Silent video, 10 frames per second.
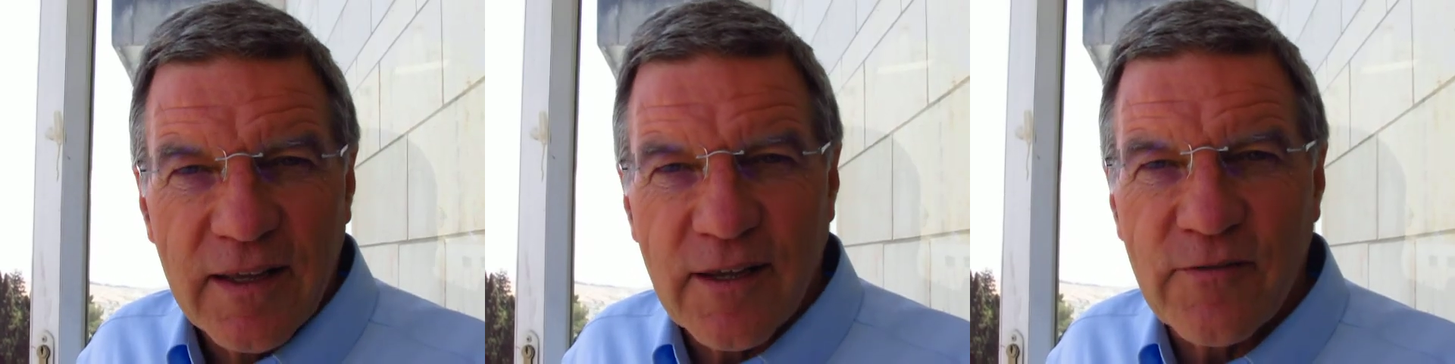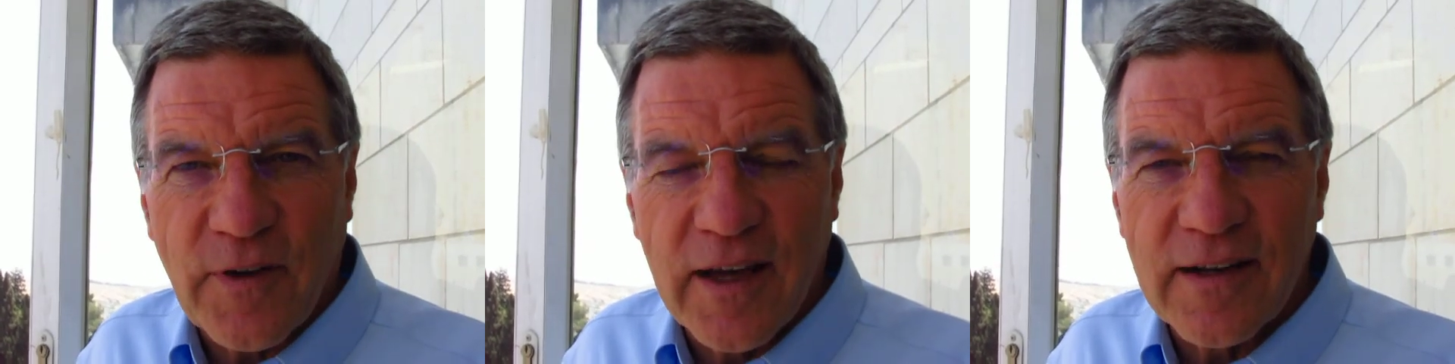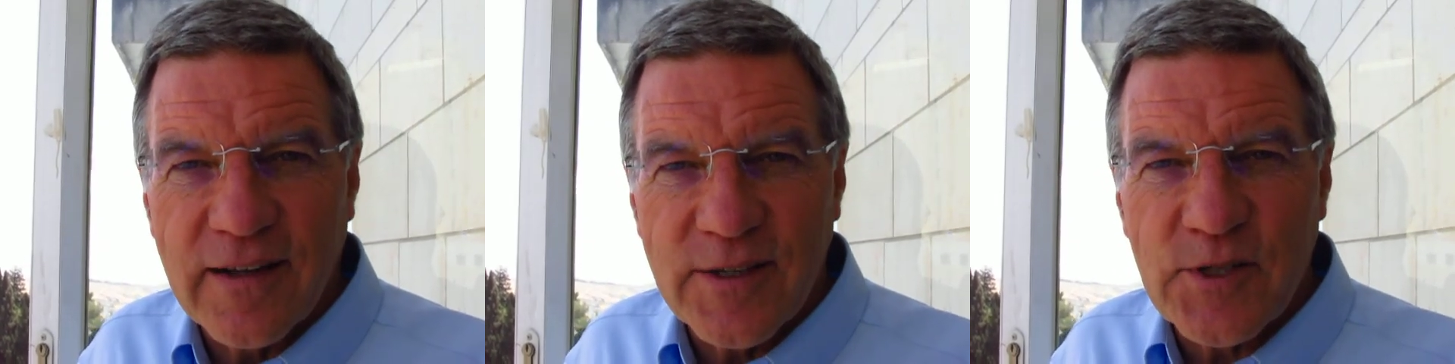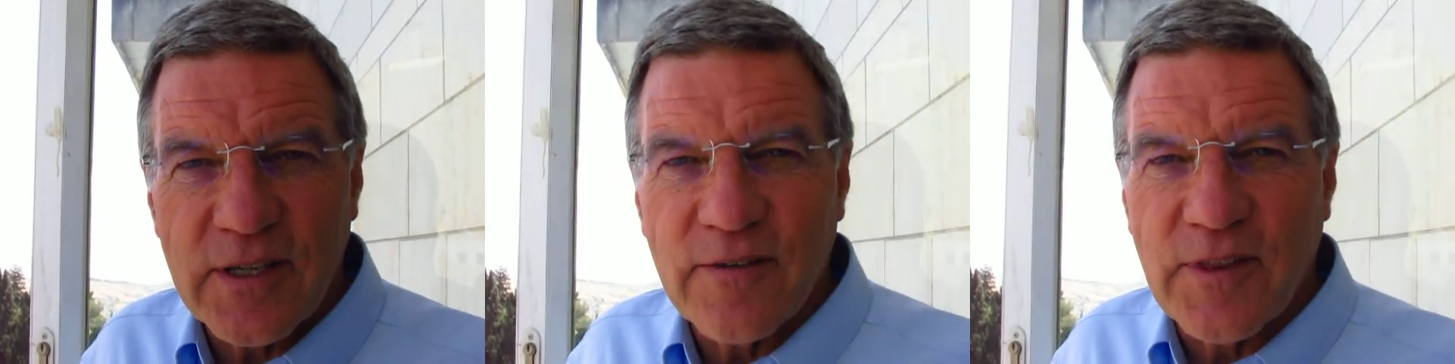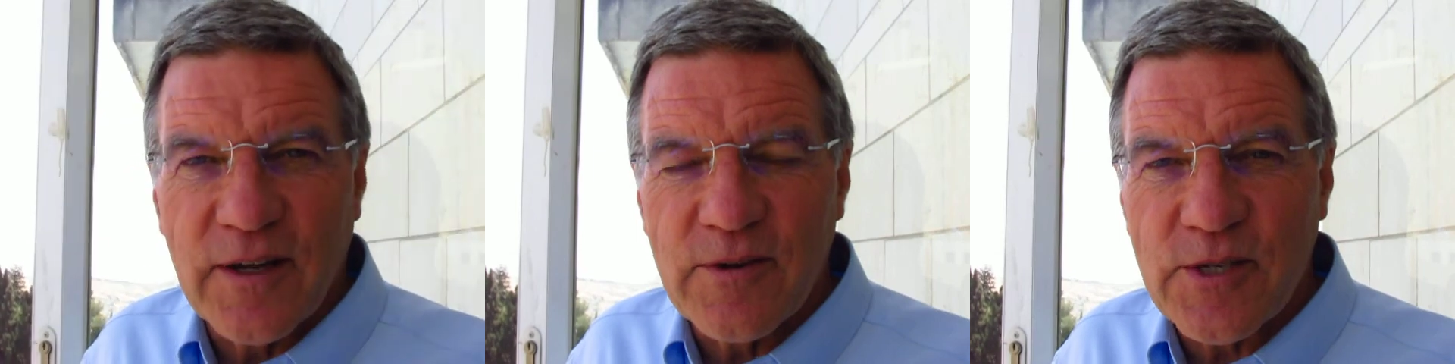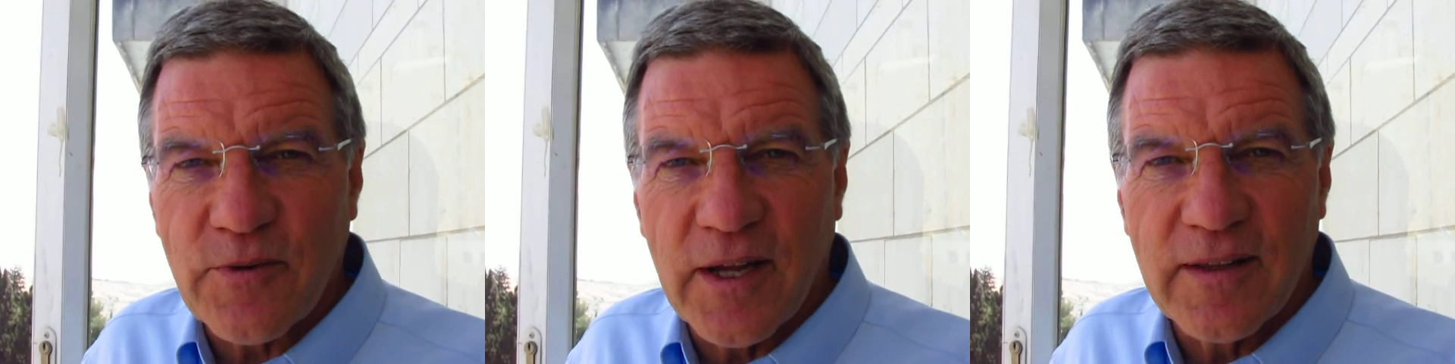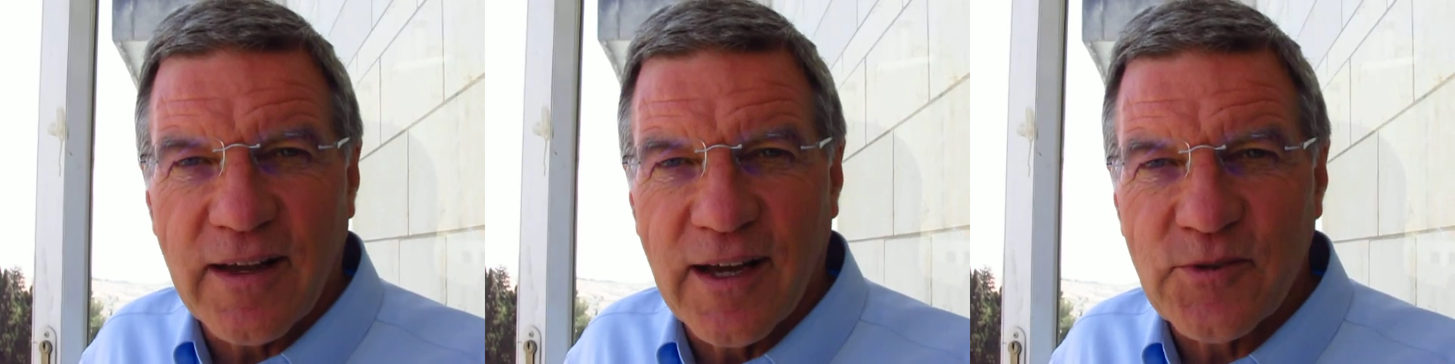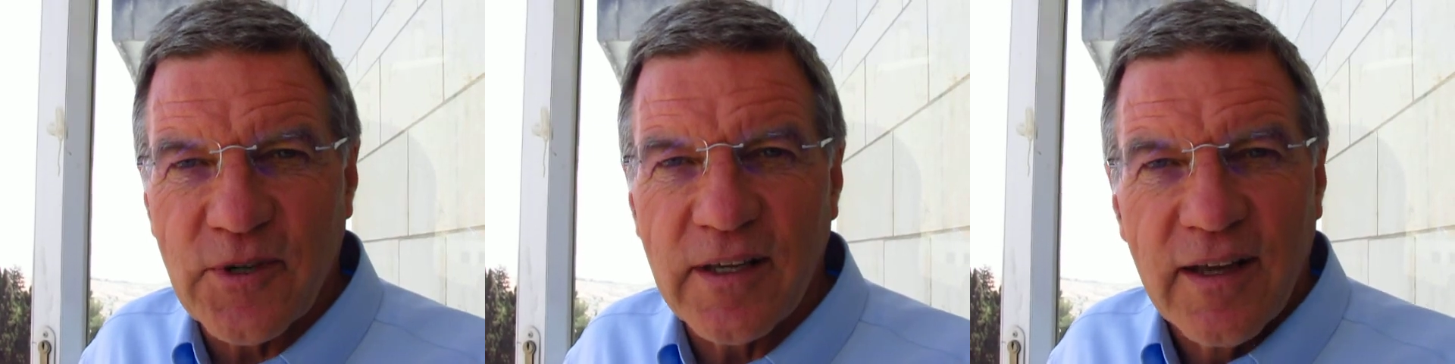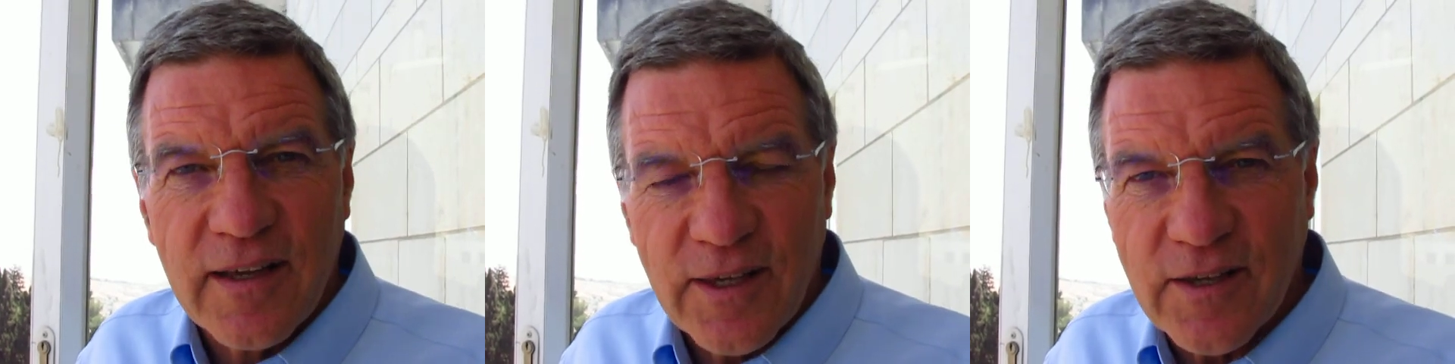You can find a listing of theaters around the country. You